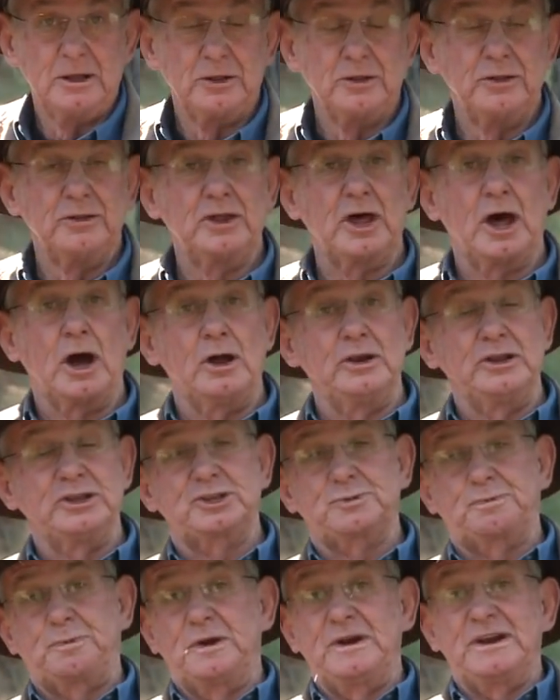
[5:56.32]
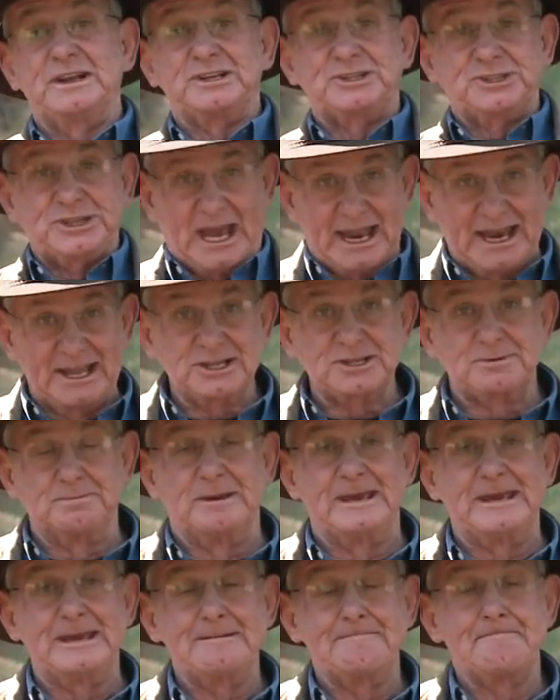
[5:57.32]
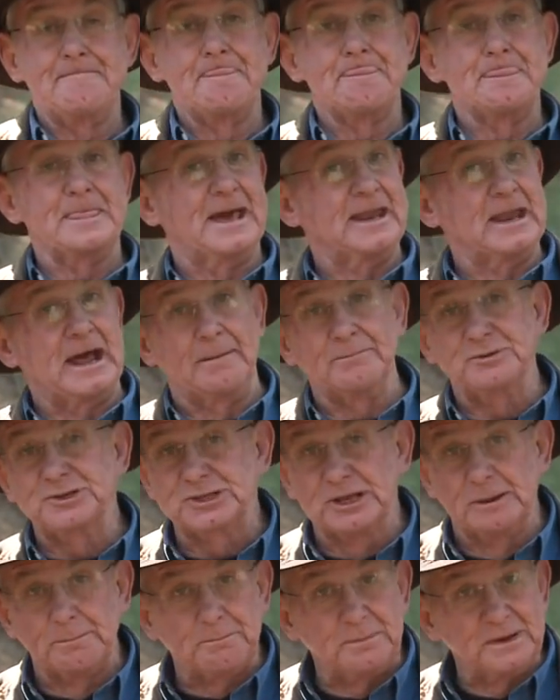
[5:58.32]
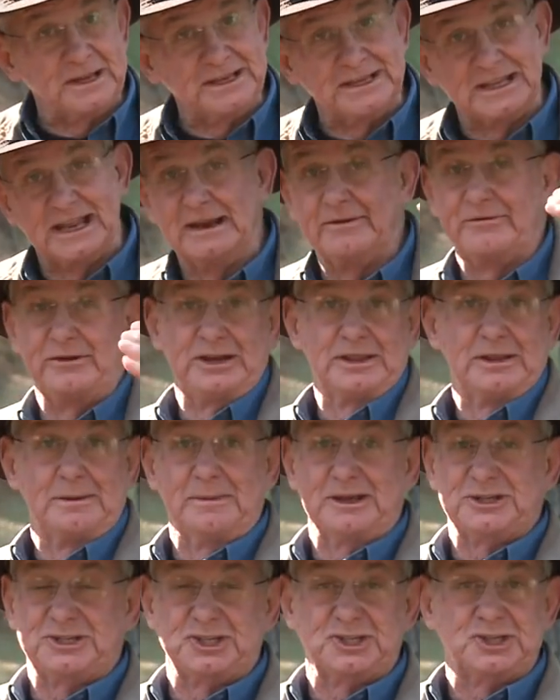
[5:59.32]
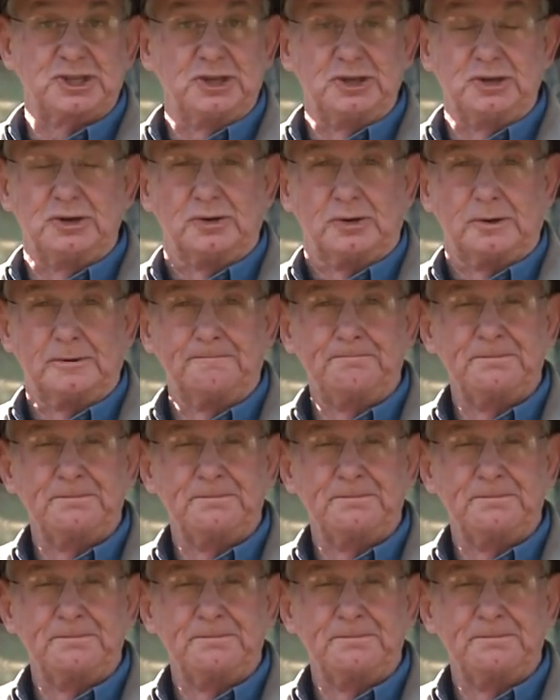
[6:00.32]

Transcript: The Holy Spirit has challenged me, and I'm simply delivering the message to you.